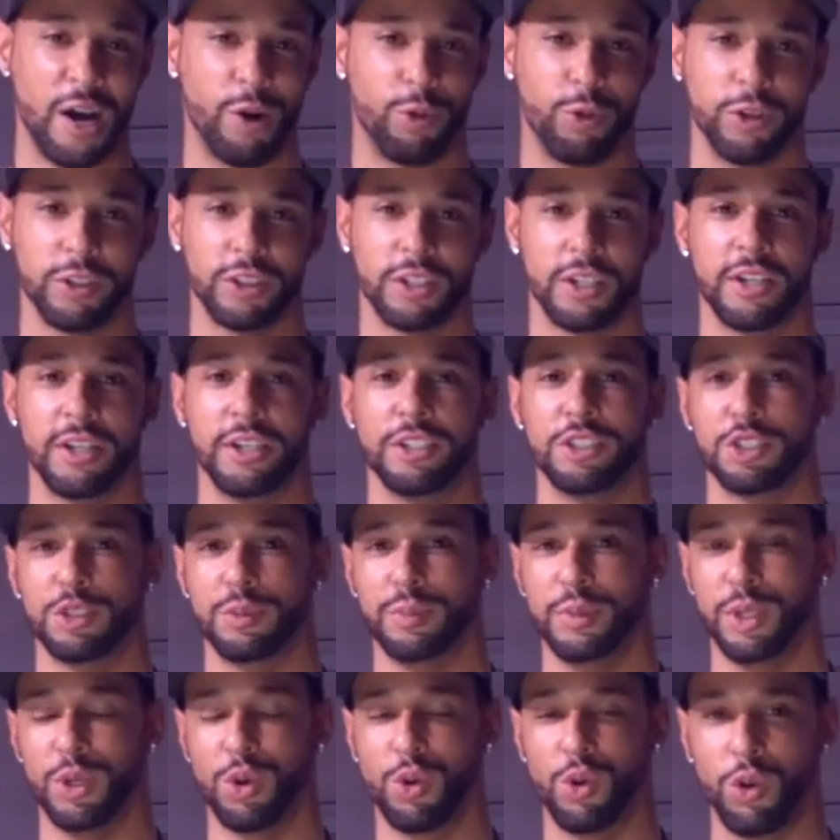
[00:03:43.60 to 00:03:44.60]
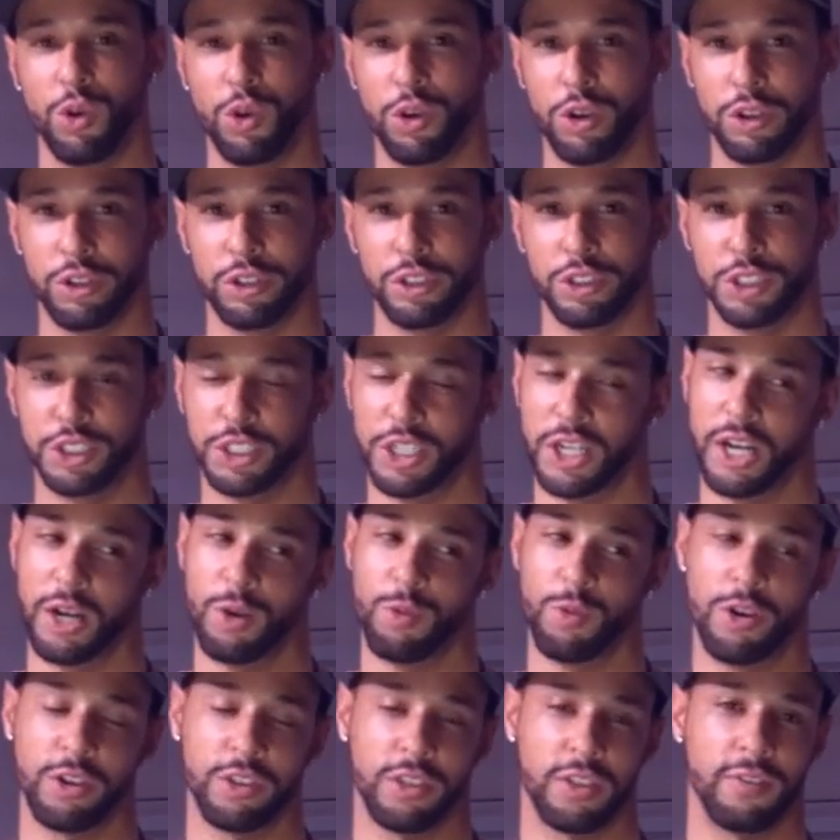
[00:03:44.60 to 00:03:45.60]
I want the lights to be orange. I
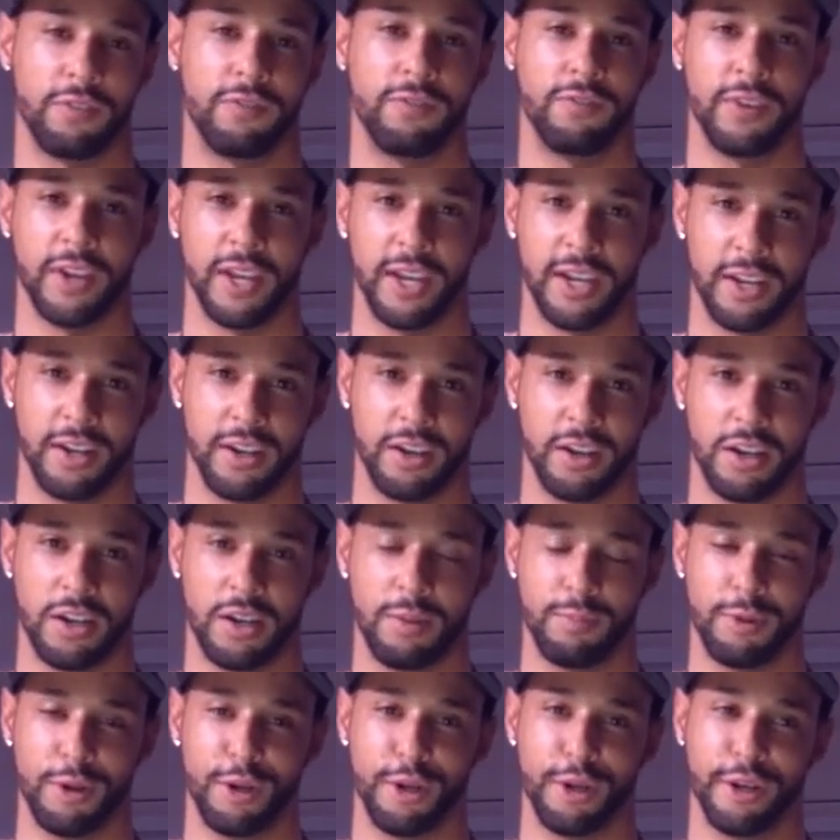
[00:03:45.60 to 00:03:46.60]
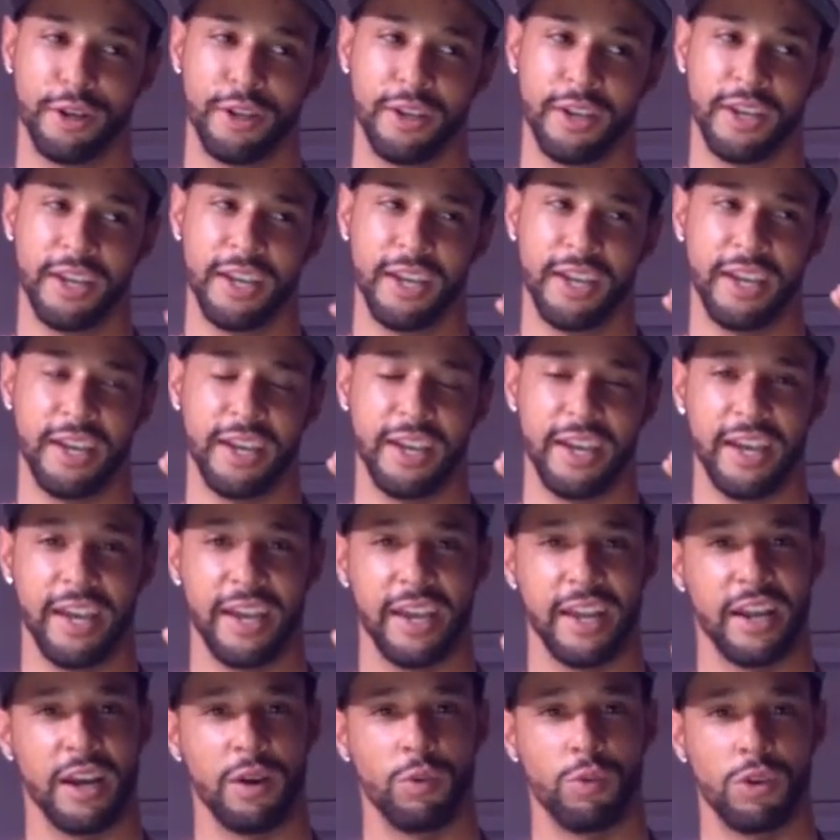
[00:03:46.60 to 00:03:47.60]
want the fan to come on
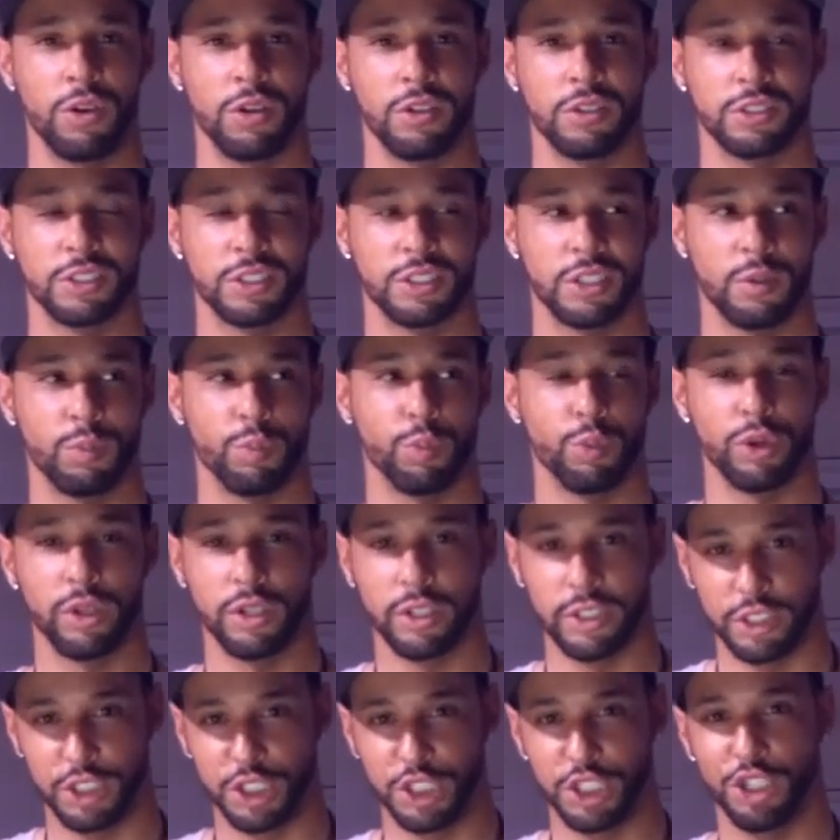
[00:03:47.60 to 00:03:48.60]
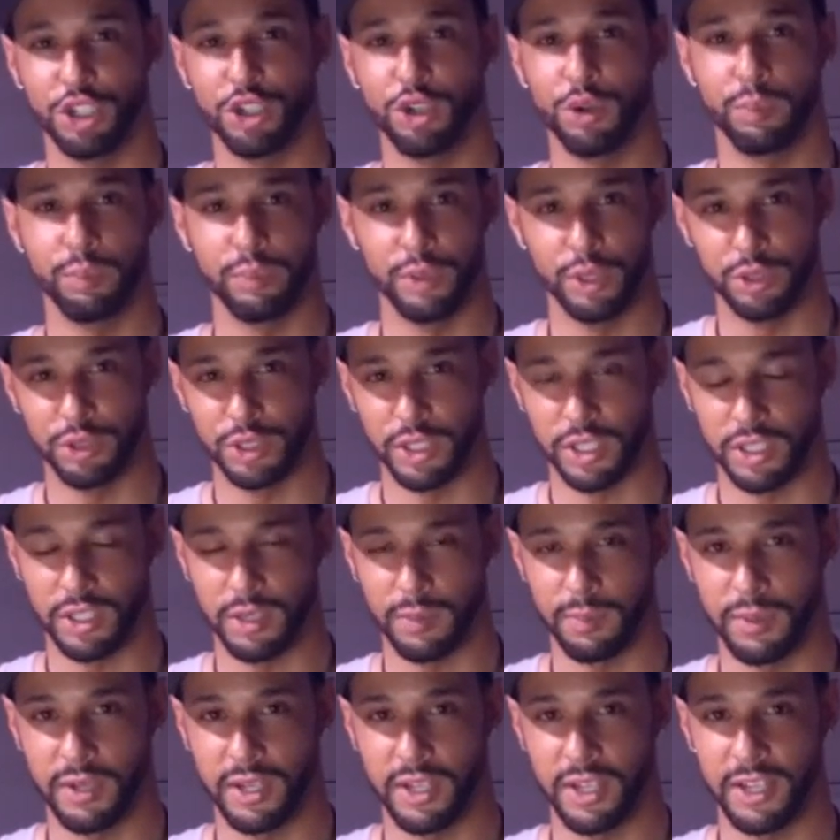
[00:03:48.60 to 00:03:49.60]
and I want some really chill music
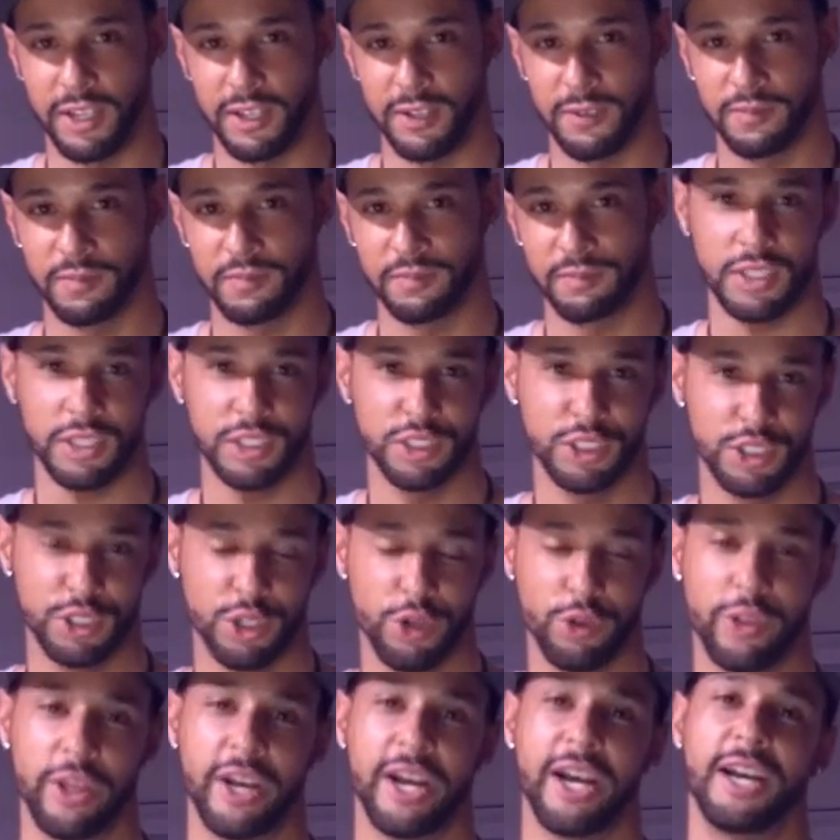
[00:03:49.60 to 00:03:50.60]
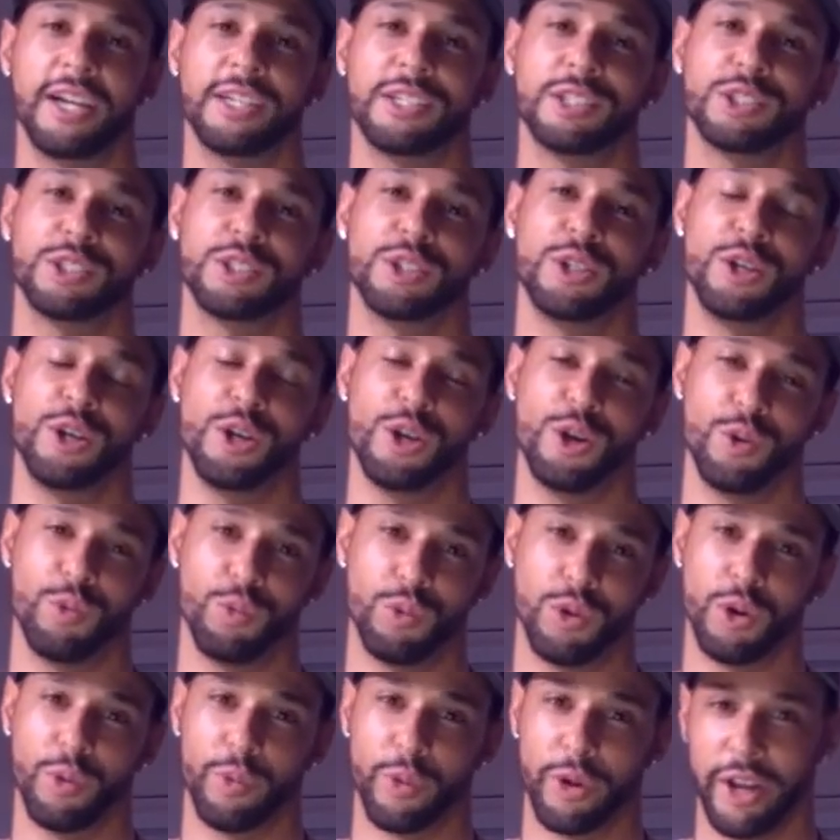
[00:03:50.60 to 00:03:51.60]
to play. So that's
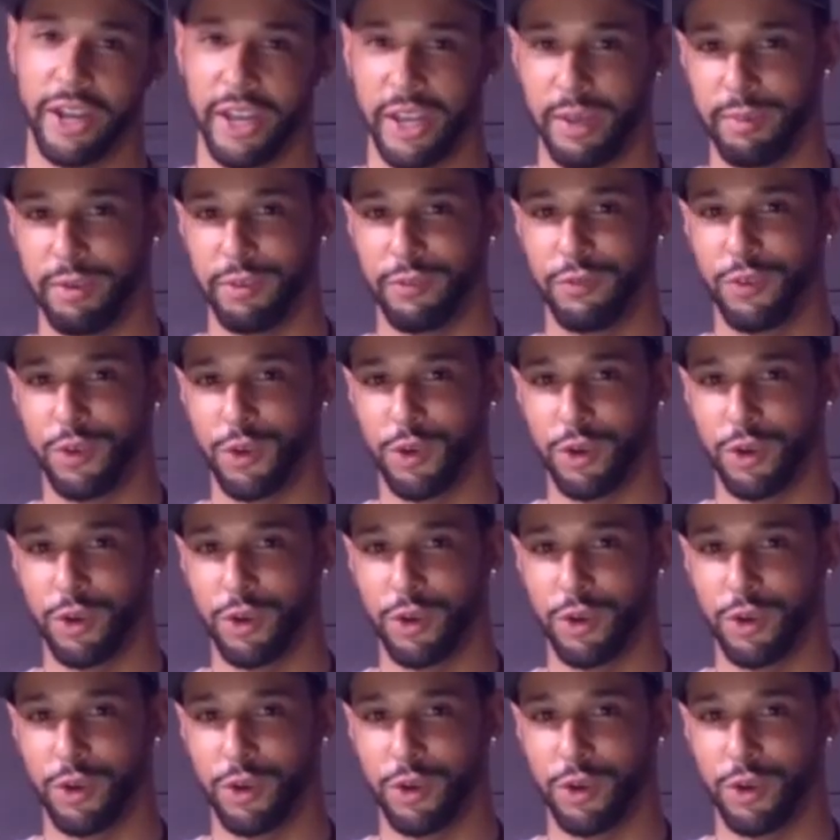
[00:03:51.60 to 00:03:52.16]
what we're aiming